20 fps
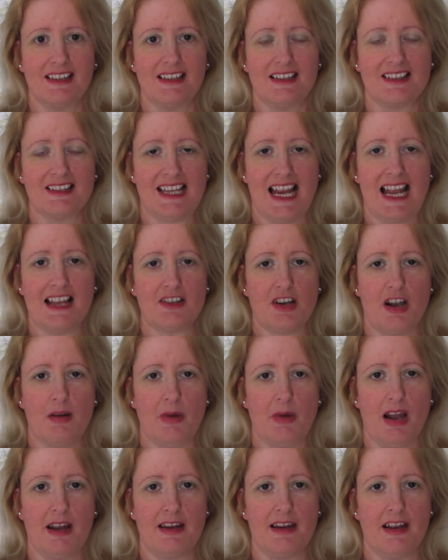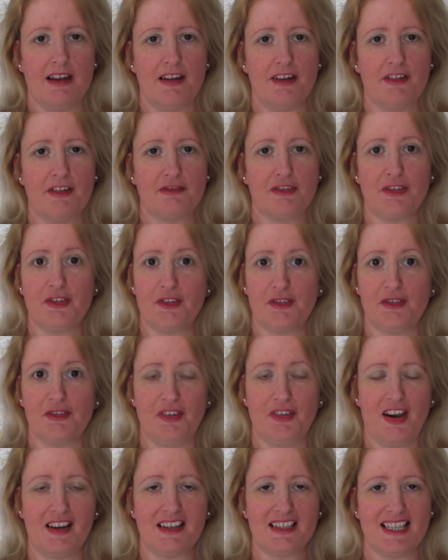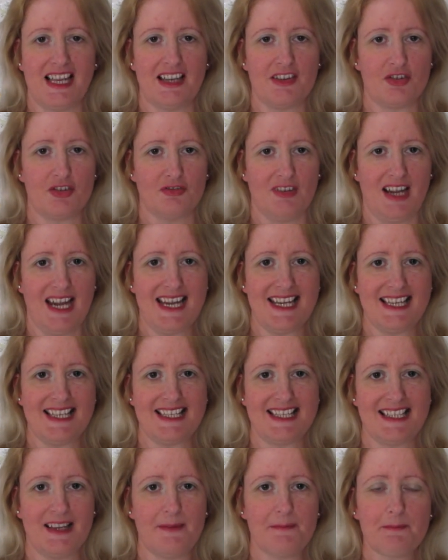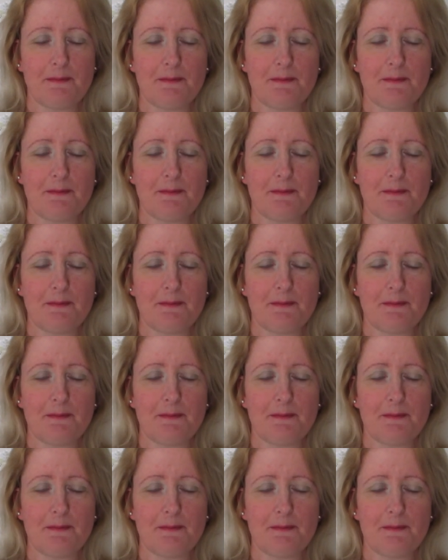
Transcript: start on my frugal frocks dress,